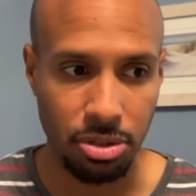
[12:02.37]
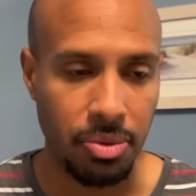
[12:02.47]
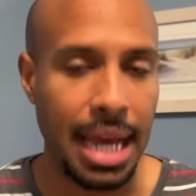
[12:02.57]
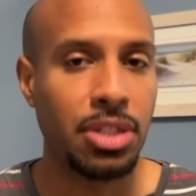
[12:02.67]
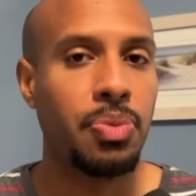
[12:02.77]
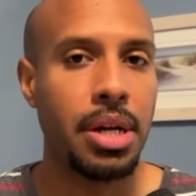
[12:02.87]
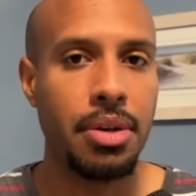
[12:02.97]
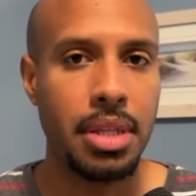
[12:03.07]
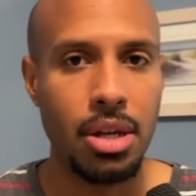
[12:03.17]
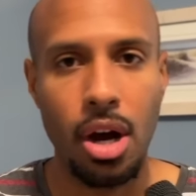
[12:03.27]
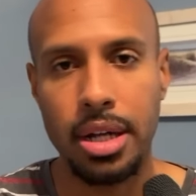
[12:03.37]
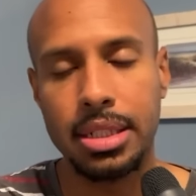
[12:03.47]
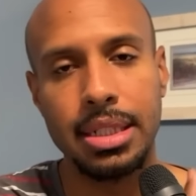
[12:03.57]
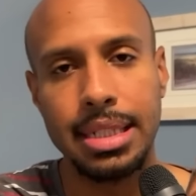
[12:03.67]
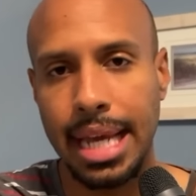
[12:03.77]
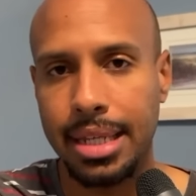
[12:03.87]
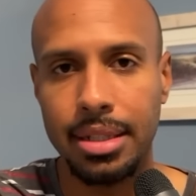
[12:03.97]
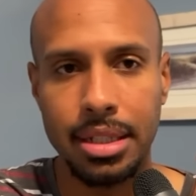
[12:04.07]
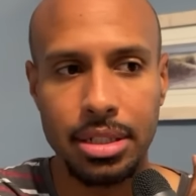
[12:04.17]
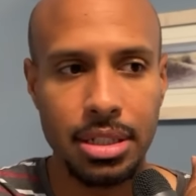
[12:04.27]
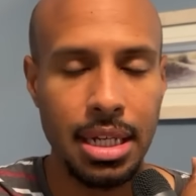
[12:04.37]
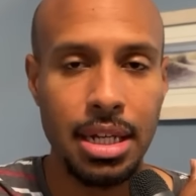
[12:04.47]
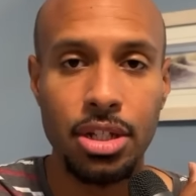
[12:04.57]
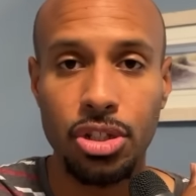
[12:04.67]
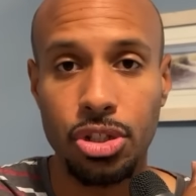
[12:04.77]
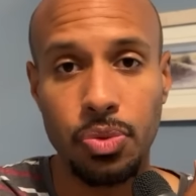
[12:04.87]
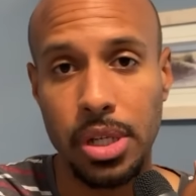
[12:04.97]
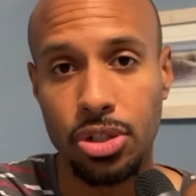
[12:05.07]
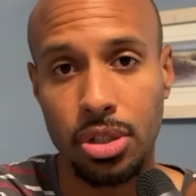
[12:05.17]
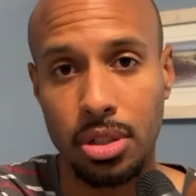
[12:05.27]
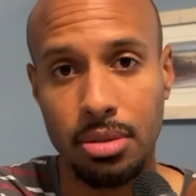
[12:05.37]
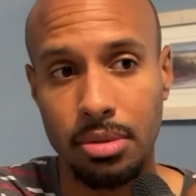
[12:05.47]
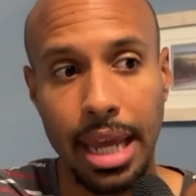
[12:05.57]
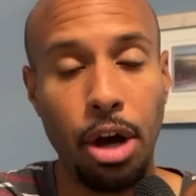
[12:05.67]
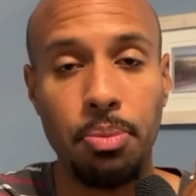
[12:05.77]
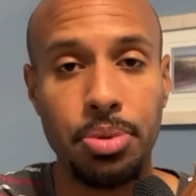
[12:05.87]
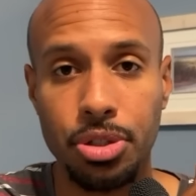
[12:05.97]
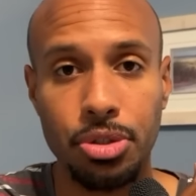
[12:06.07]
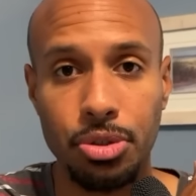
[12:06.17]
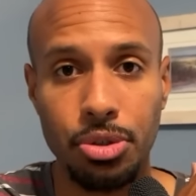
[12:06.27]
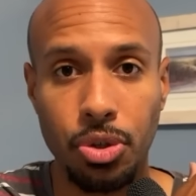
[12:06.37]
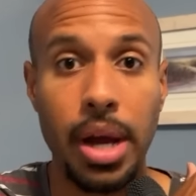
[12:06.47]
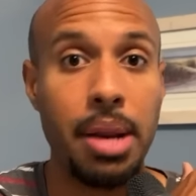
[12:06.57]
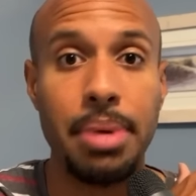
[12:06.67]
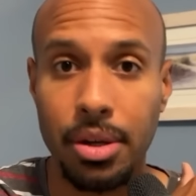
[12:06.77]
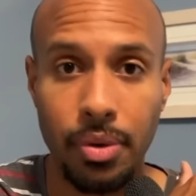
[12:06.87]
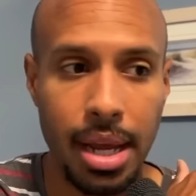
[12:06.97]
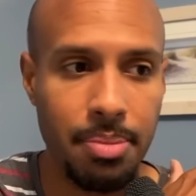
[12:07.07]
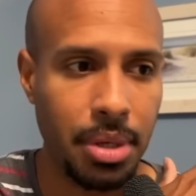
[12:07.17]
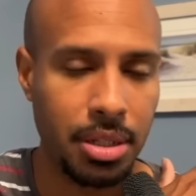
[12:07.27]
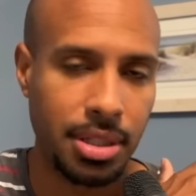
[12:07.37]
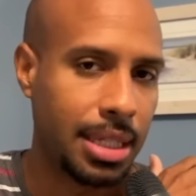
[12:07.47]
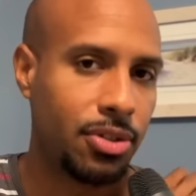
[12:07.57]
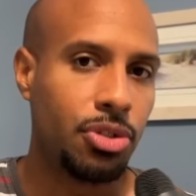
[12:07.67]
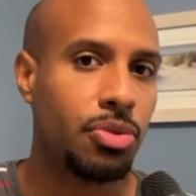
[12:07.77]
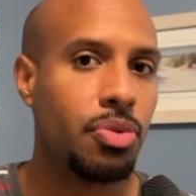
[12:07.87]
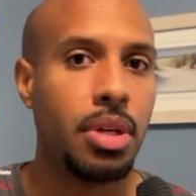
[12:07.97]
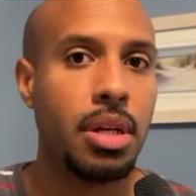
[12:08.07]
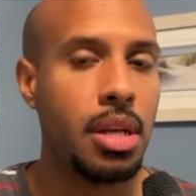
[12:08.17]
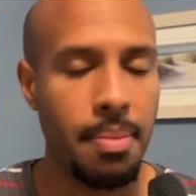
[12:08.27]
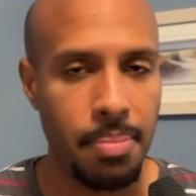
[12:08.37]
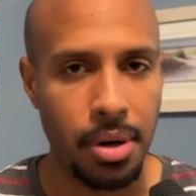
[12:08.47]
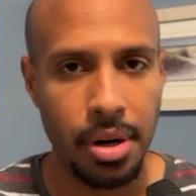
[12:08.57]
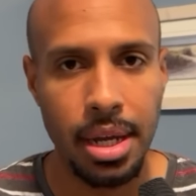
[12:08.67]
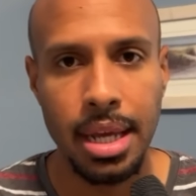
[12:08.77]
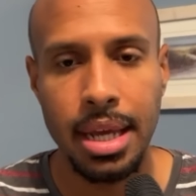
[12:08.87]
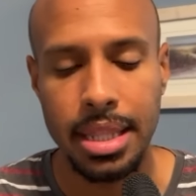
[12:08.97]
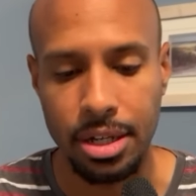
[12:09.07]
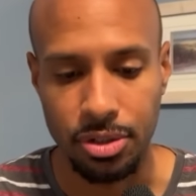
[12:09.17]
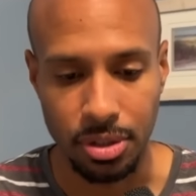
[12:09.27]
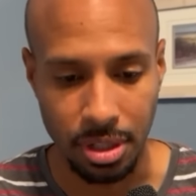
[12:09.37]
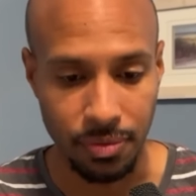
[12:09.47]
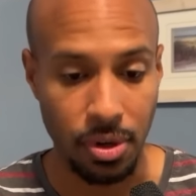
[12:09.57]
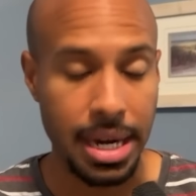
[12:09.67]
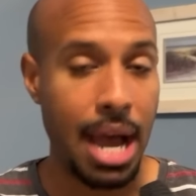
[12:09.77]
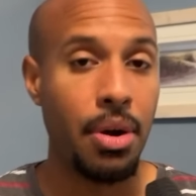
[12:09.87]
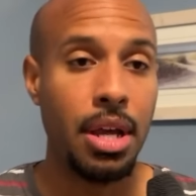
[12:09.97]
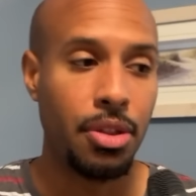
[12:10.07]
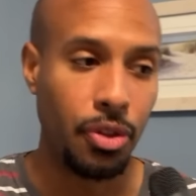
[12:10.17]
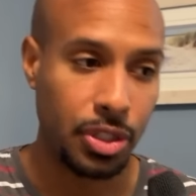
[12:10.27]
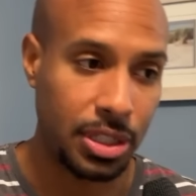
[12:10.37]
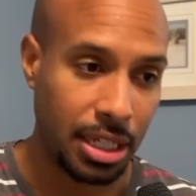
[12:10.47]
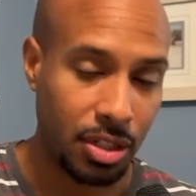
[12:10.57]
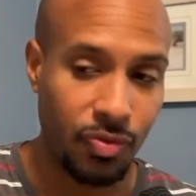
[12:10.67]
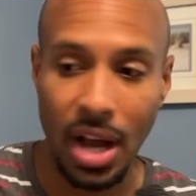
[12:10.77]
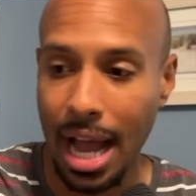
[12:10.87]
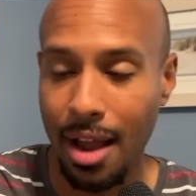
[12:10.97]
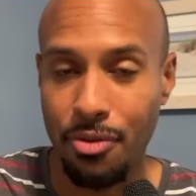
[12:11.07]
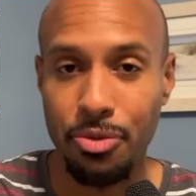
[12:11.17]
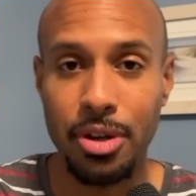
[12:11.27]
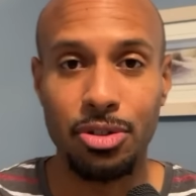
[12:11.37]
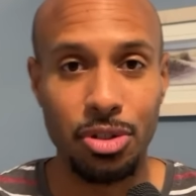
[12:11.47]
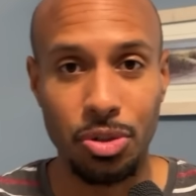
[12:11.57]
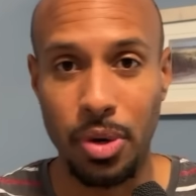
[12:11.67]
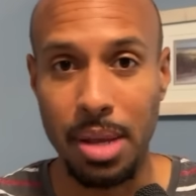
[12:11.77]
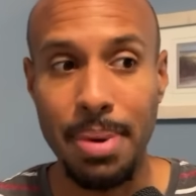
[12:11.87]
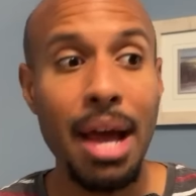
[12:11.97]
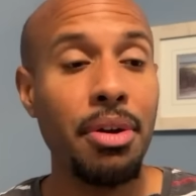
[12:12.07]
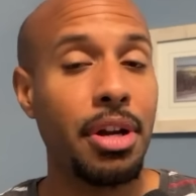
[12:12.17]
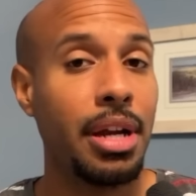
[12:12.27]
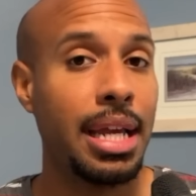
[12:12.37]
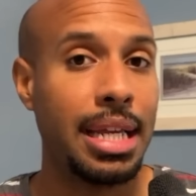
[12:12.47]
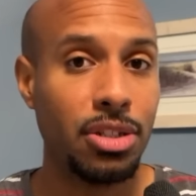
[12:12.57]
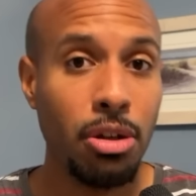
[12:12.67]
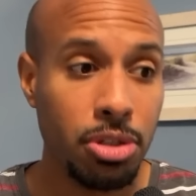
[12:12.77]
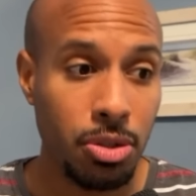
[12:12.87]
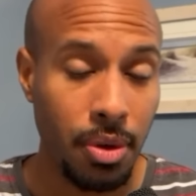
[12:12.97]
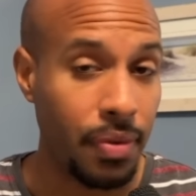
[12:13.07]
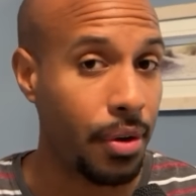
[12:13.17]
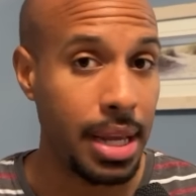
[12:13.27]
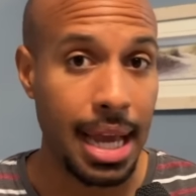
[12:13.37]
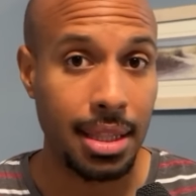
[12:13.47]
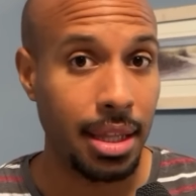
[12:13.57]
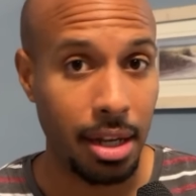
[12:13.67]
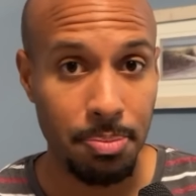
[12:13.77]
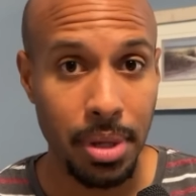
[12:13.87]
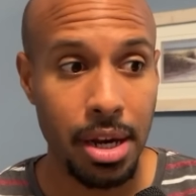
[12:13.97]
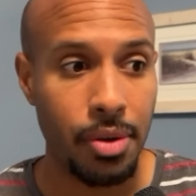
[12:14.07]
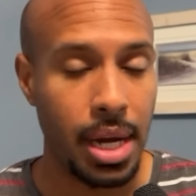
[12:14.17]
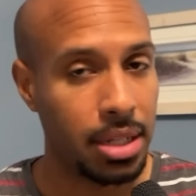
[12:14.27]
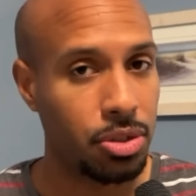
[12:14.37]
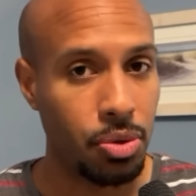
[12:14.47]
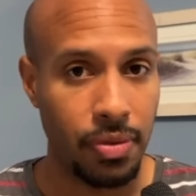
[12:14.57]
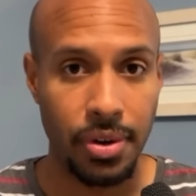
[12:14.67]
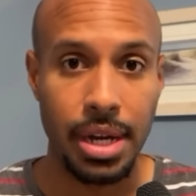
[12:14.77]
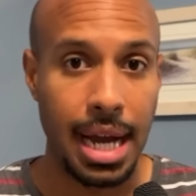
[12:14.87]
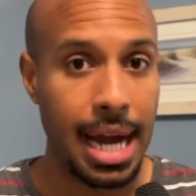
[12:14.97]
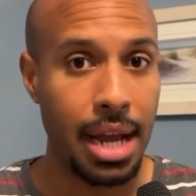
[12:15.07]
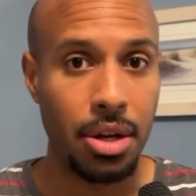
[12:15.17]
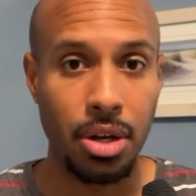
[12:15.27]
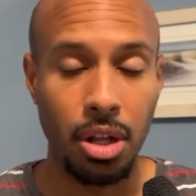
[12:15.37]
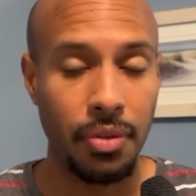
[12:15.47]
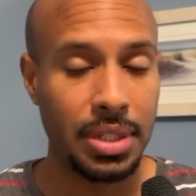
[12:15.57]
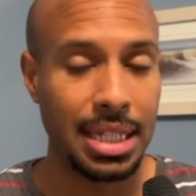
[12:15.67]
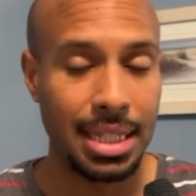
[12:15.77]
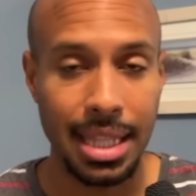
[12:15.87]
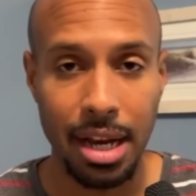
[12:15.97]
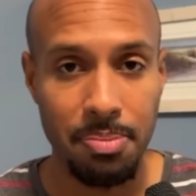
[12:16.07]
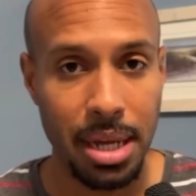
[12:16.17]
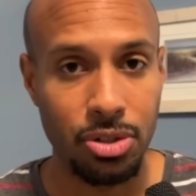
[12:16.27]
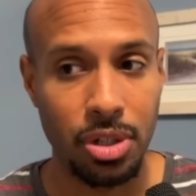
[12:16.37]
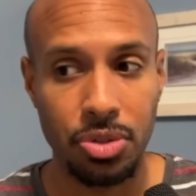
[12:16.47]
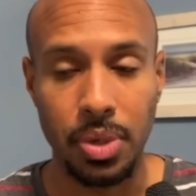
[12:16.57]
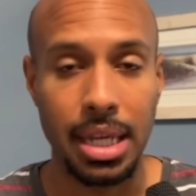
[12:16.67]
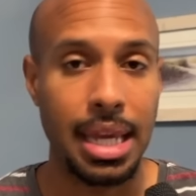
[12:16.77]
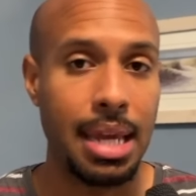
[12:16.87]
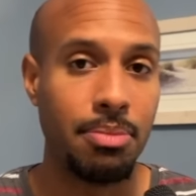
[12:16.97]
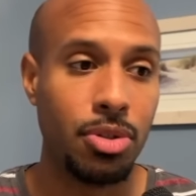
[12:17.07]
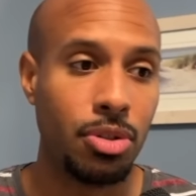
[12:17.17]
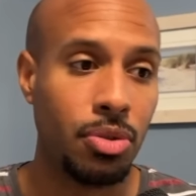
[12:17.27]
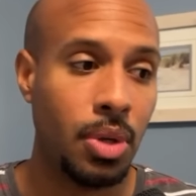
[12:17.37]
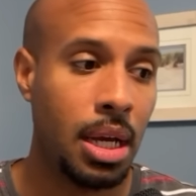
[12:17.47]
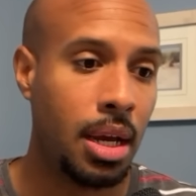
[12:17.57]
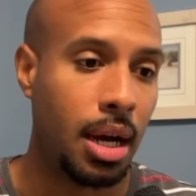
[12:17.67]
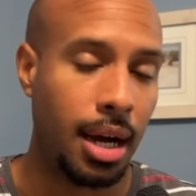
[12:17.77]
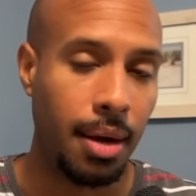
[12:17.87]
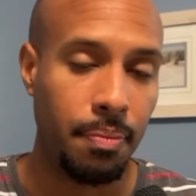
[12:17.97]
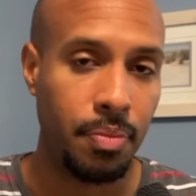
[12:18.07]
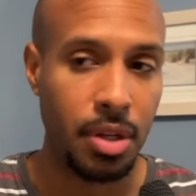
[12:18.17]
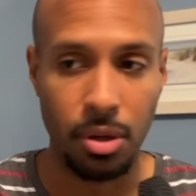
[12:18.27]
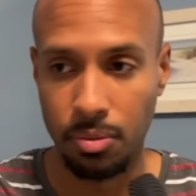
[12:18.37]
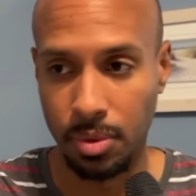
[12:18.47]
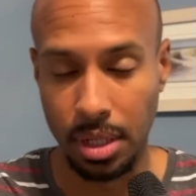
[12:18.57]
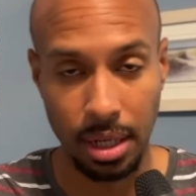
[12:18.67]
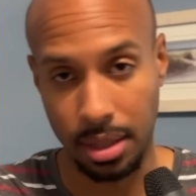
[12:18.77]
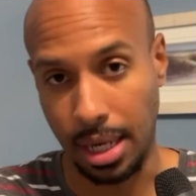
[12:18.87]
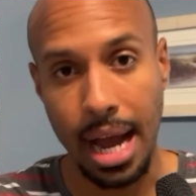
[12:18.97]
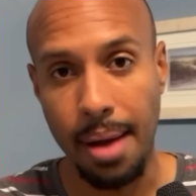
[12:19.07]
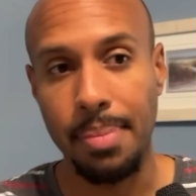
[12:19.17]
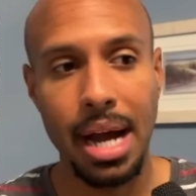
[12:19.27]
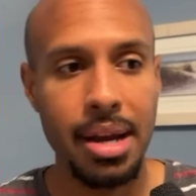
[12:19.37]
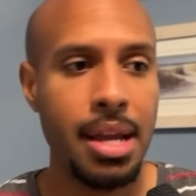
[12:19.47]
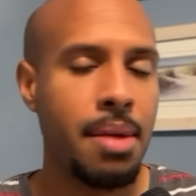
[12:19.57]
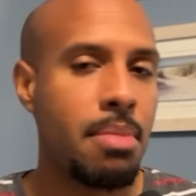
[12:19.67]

So that's where the Austin Deculus situation helps you quite a bit, right? Because it gets you to the number that you're looking for. Now, the 6'5", 320 pounder is also a very athletic player, right? Scored very high on all of his athletic metrics when it came to, the combine.